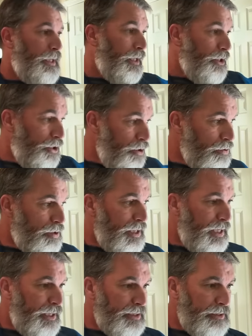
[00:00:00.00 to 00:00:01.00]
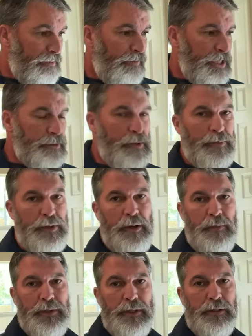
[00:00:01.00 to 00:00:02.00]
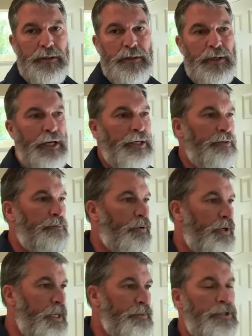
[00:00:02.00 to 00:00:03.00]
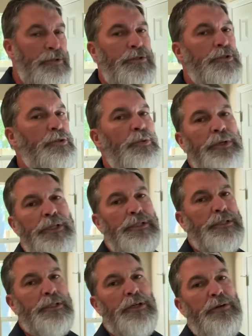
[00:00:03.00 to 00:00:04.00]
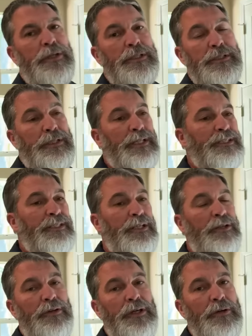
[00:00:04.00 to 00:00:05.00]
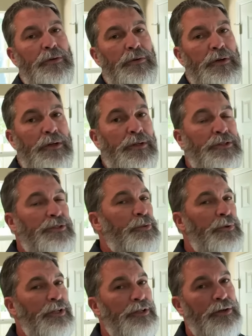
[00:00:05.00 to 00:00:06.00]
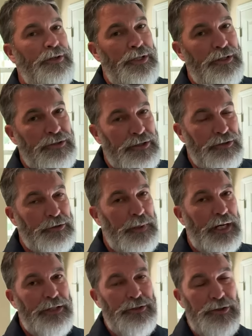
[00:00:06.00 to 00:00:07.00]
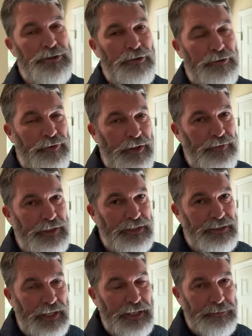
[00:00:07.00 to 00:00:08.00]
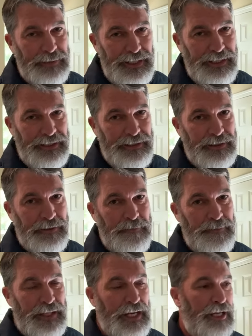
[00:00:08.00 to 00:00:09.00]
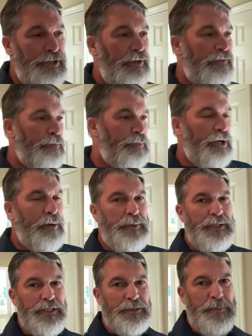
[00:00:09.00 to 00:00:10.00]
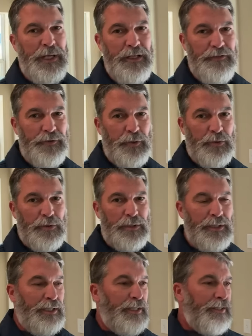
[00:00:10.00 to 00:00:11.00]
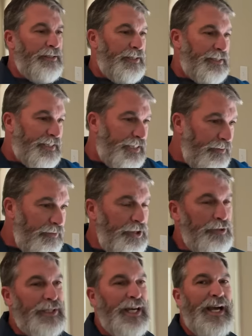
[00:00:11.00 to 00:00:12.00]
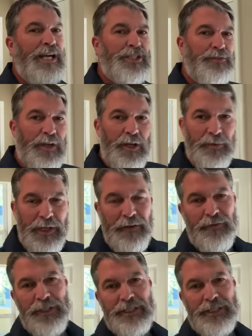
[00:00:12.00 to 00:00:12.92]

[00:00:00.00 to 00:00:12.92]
and use that as an investment property. And perhaps you're in your 20s and 30s, and next thing you know, 20, 30 years goes by and you're in your 50s like me. and you have a property that's paid for that's giving you cash flow every